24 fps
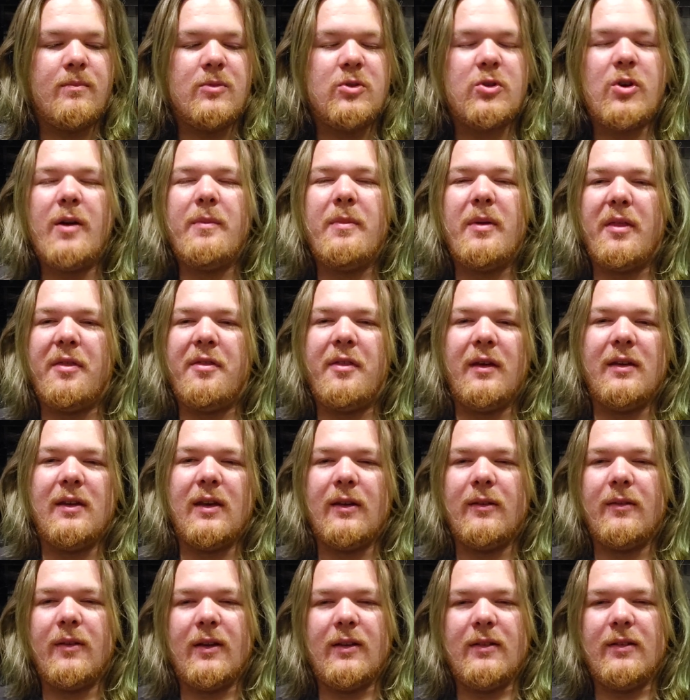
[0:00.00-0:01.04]
So I've been
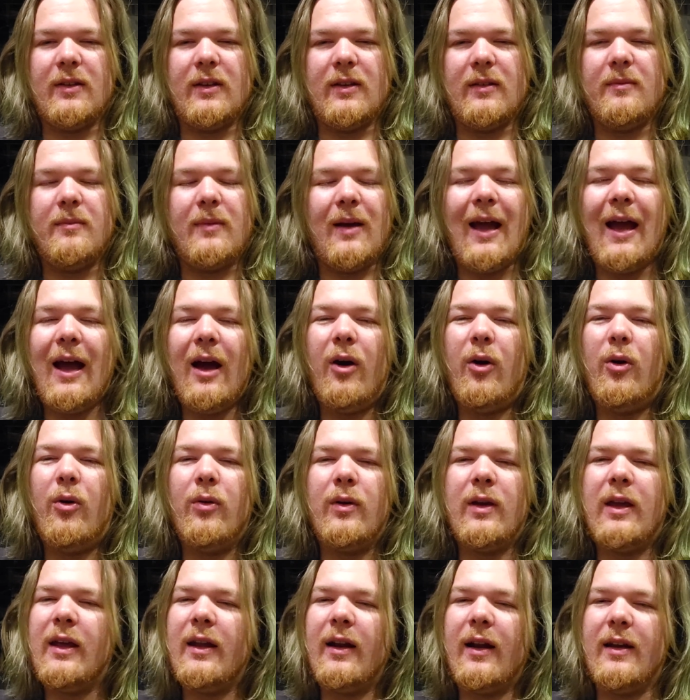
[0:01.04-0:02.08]
thinking lately, how
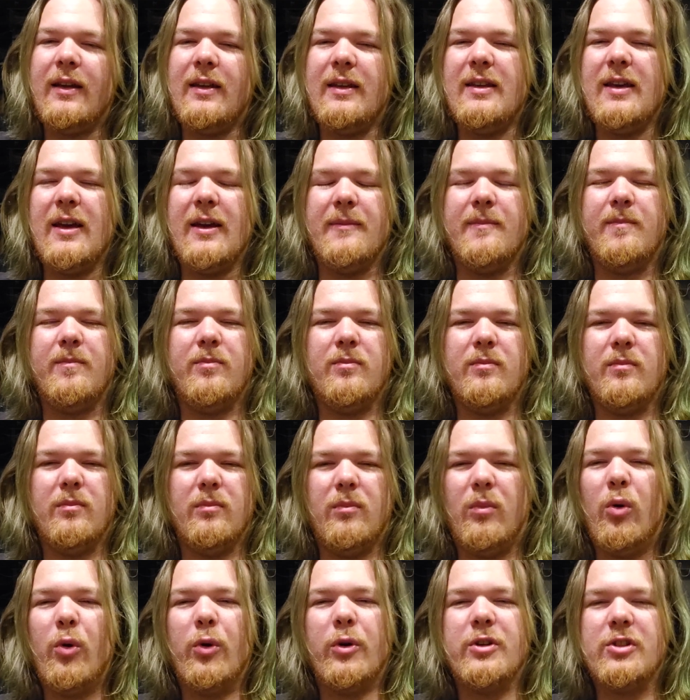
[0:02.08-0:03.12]
can I get
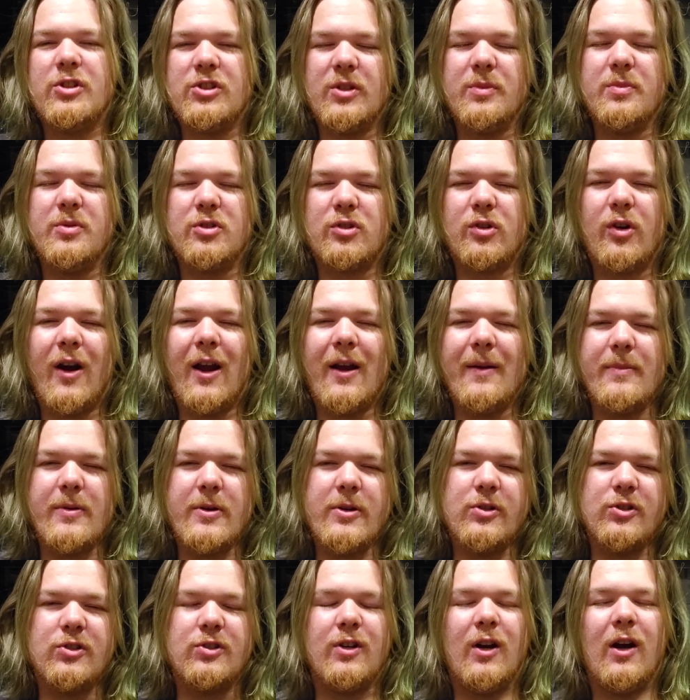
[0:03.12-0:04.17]
more
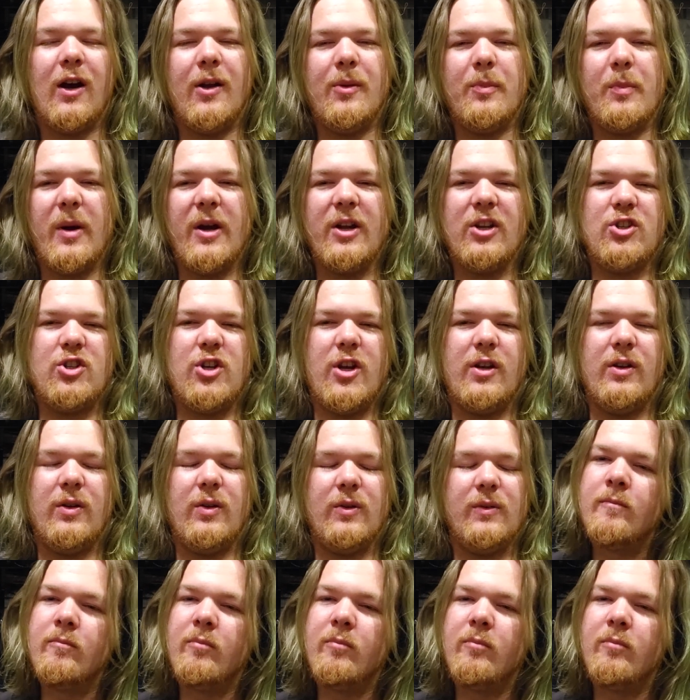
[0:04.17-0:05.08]
subscribers on my channel?